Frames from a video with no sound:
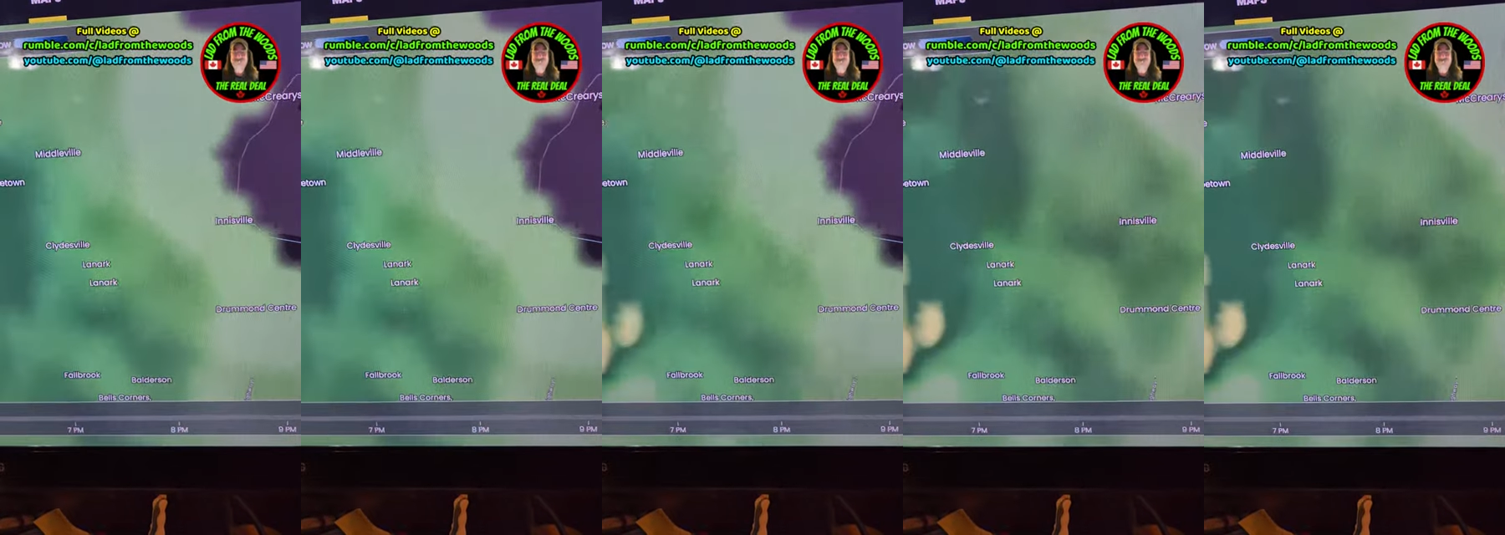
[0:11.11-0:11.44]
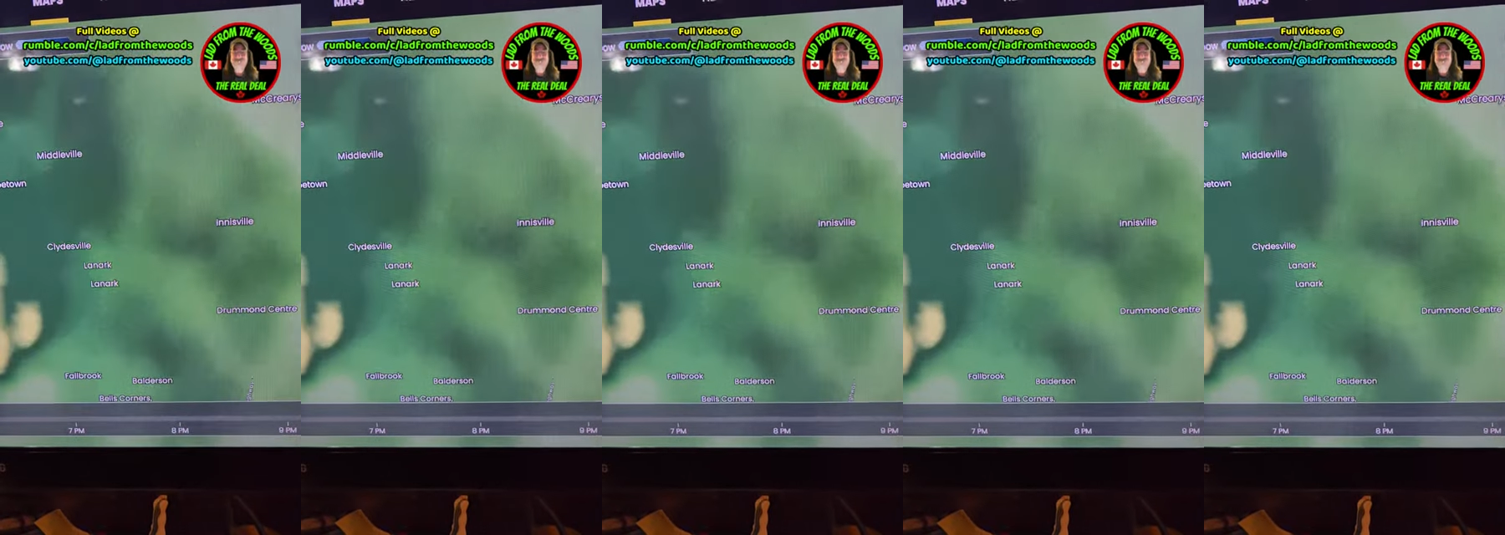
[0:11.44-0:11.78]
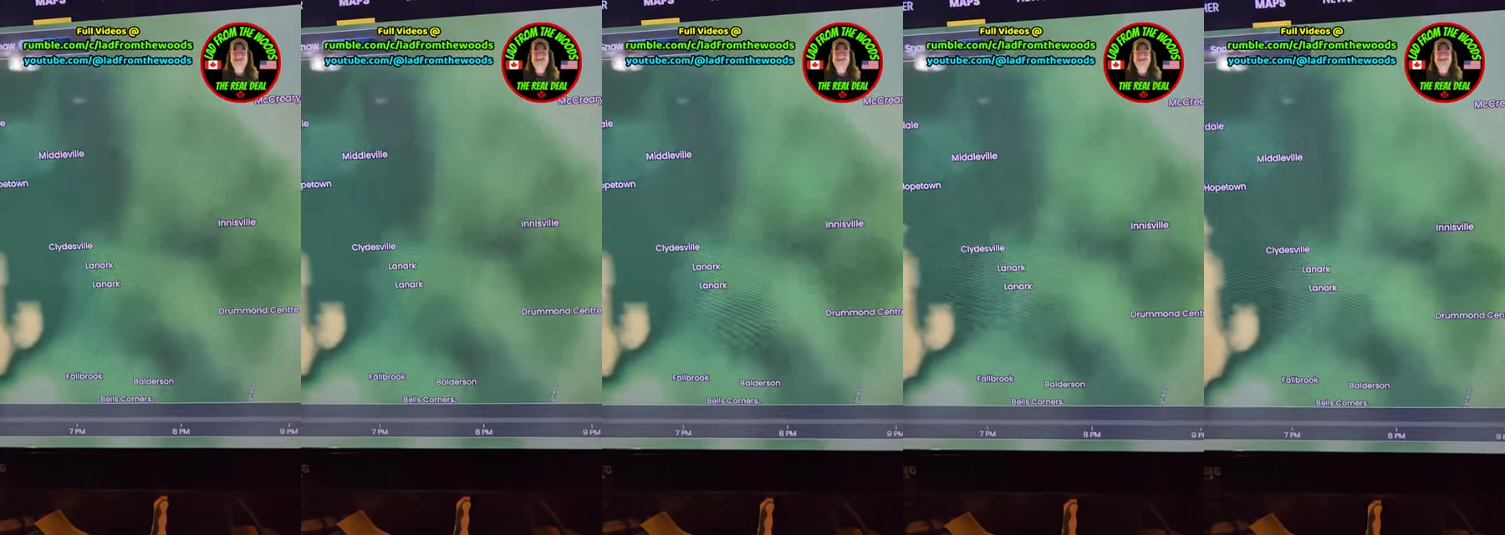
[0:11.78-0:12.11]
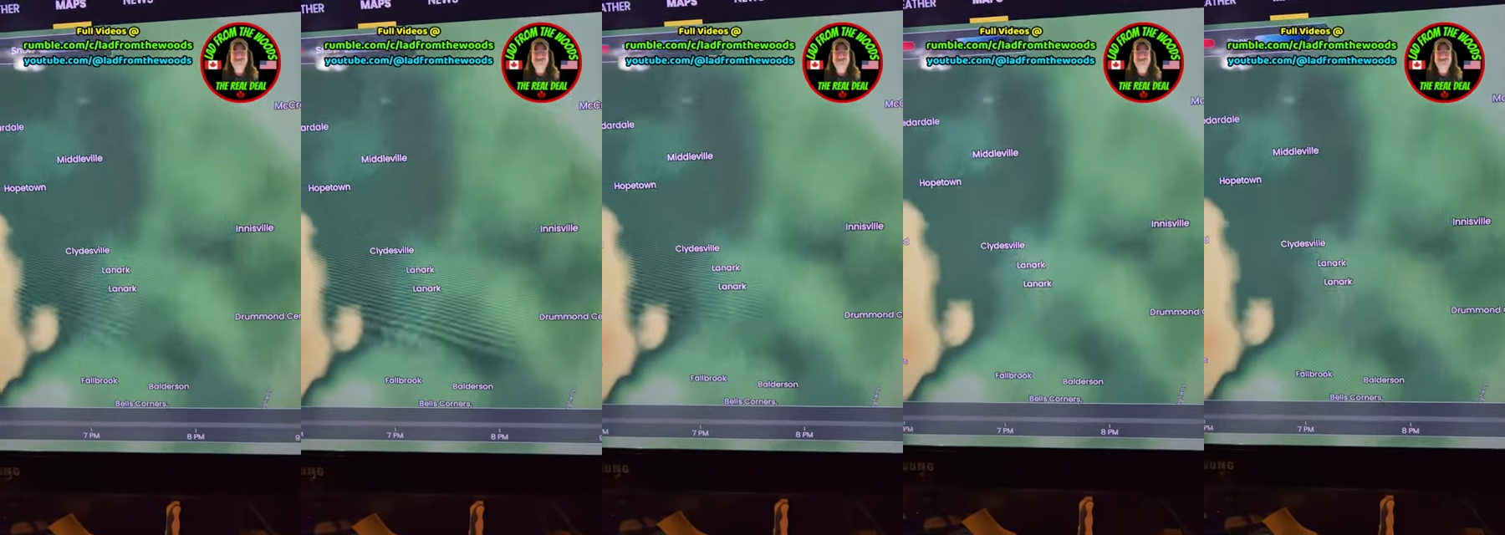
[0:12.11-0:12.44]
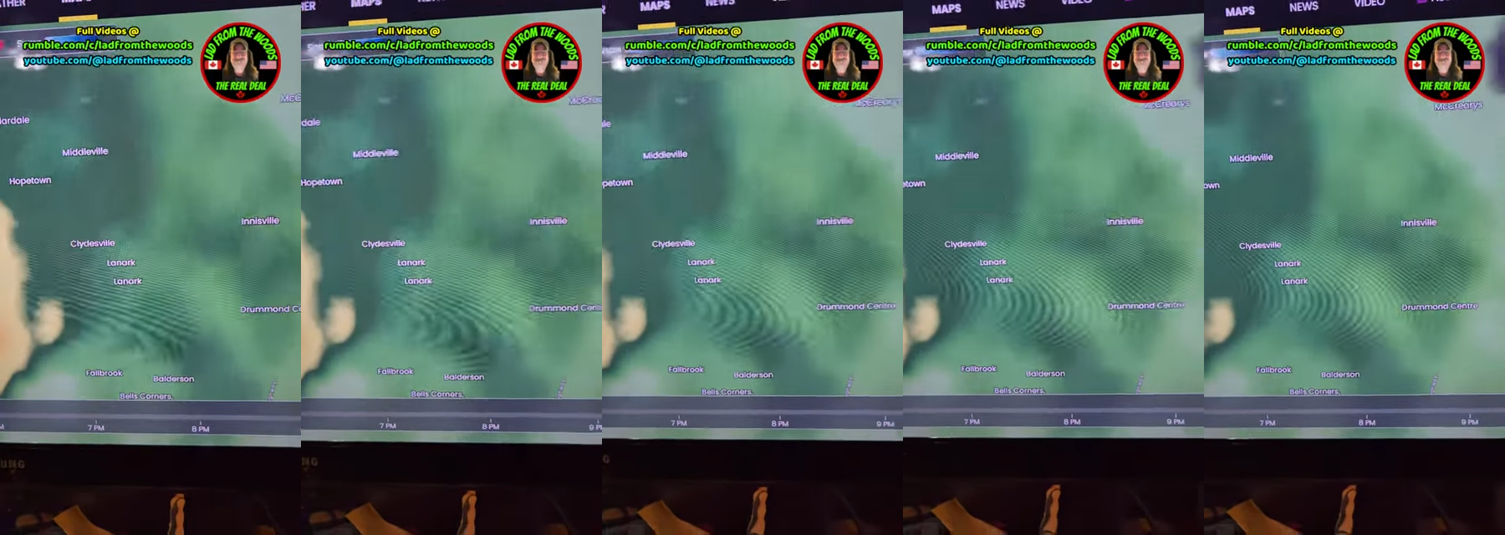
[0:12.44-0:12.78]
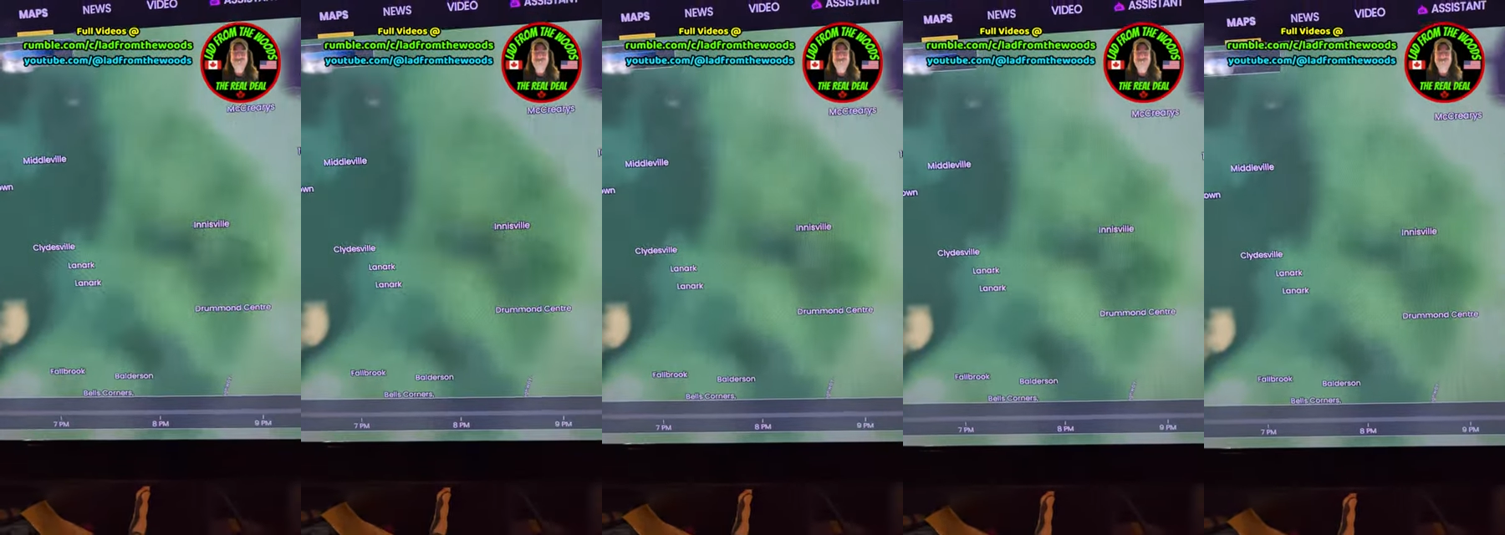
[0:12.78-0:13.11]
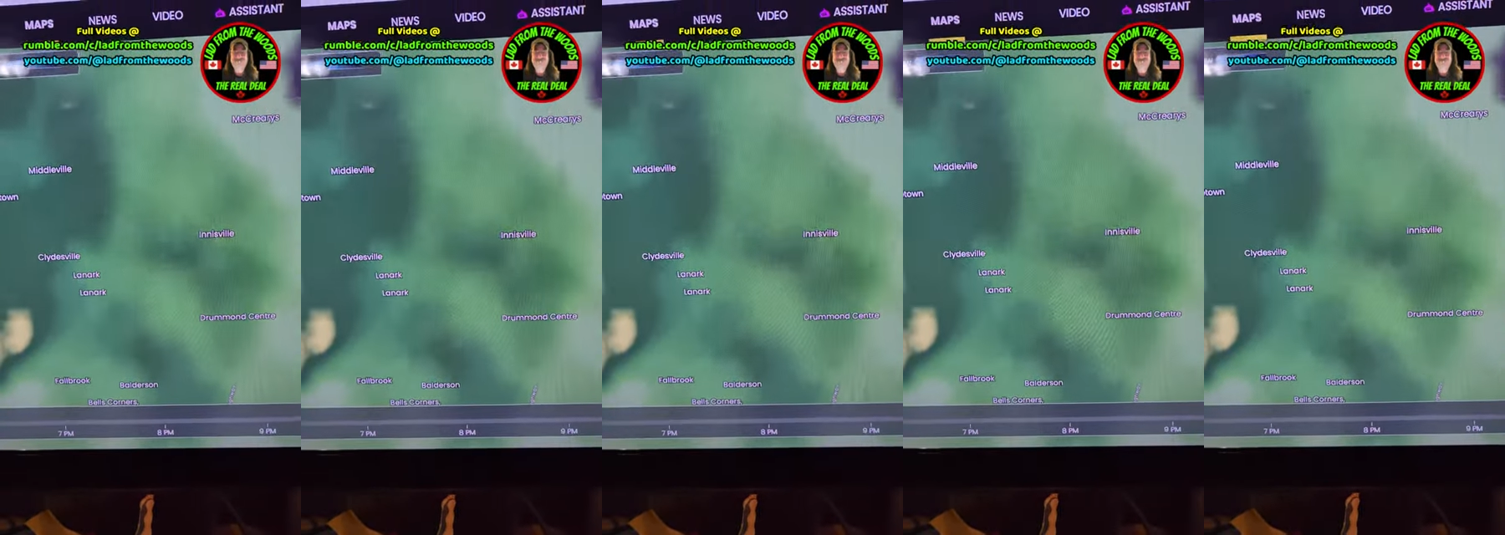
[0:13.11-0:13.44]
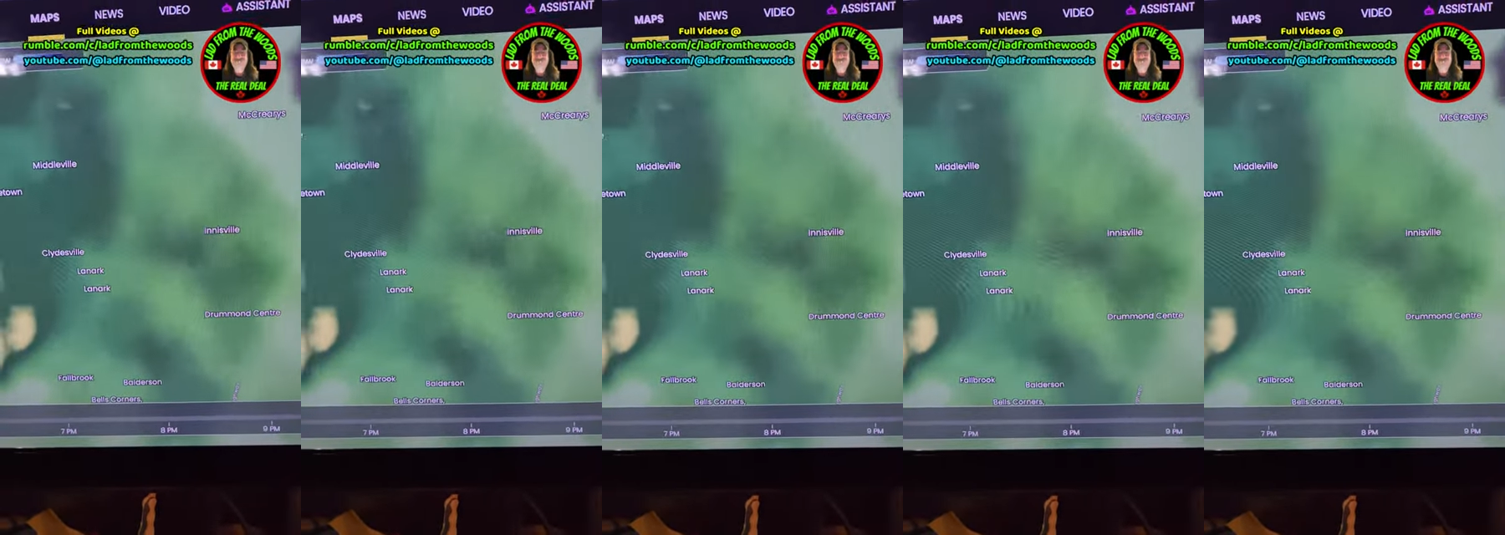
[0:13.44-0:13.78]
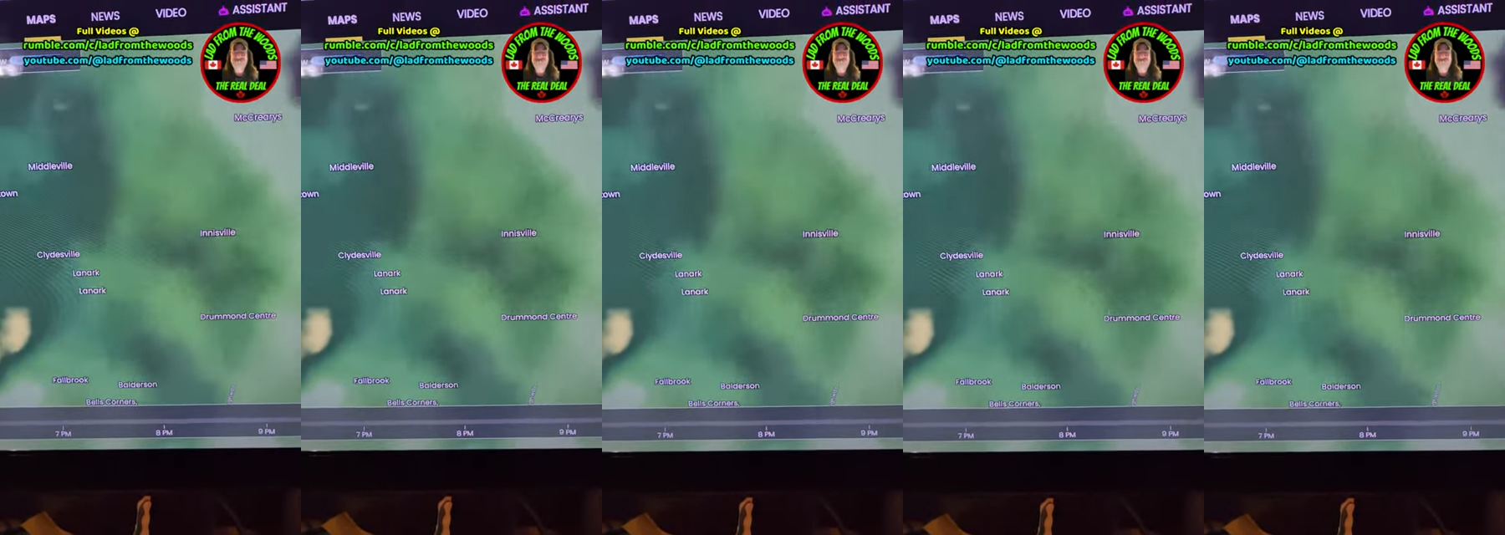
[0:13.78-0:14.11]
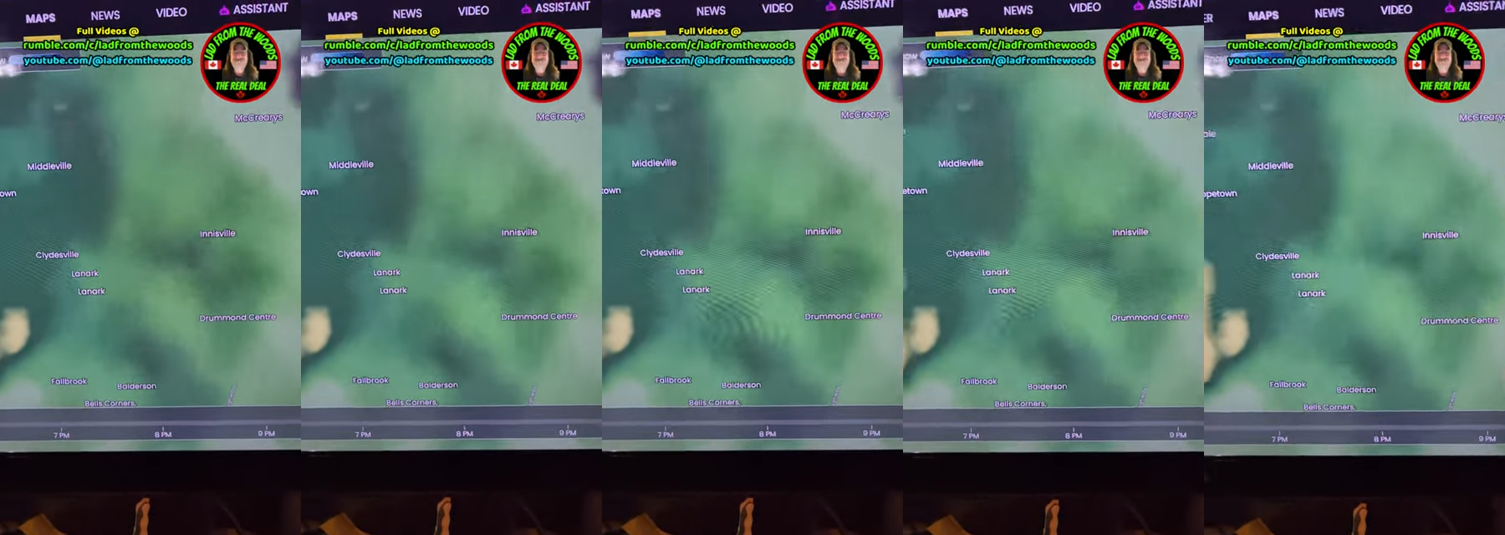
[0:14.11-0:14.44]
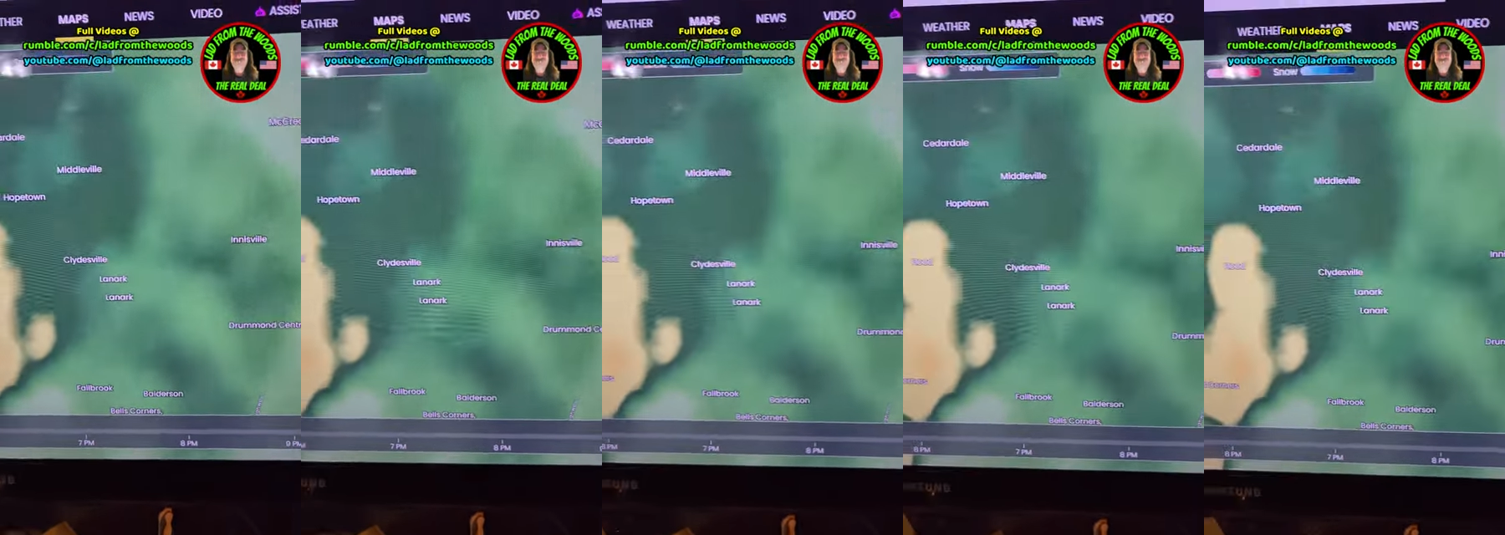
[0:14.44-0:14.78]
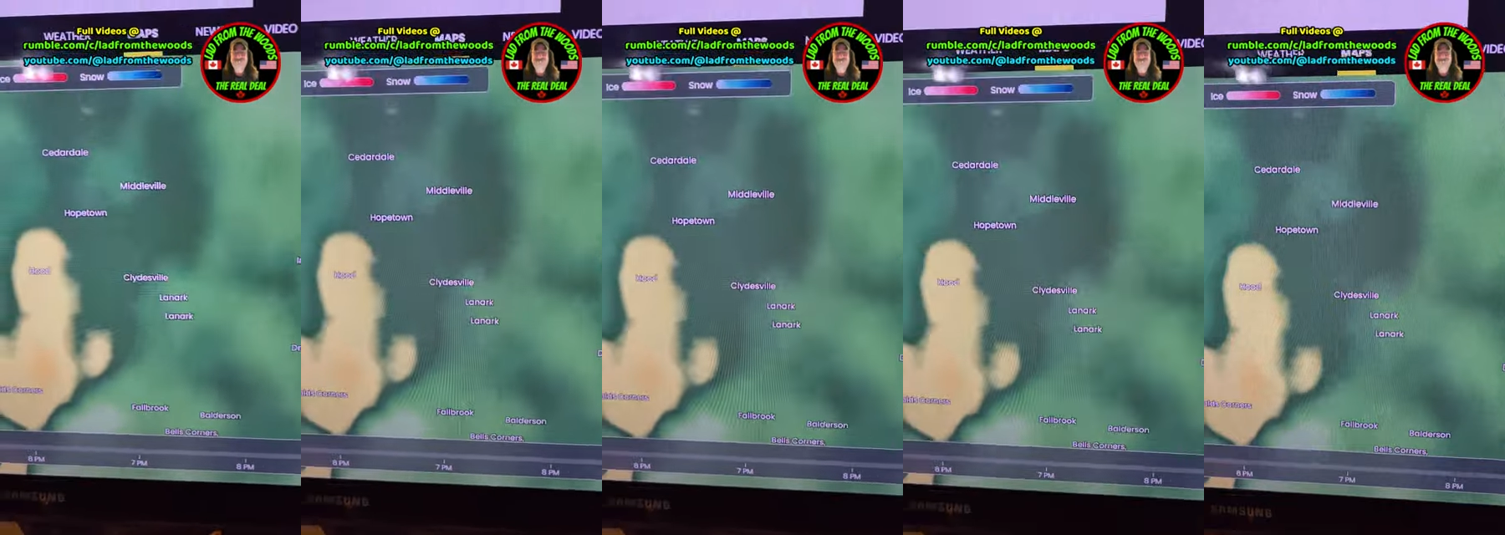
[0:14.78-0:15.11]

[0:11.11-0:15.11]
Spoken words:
[unreadable: no face in view]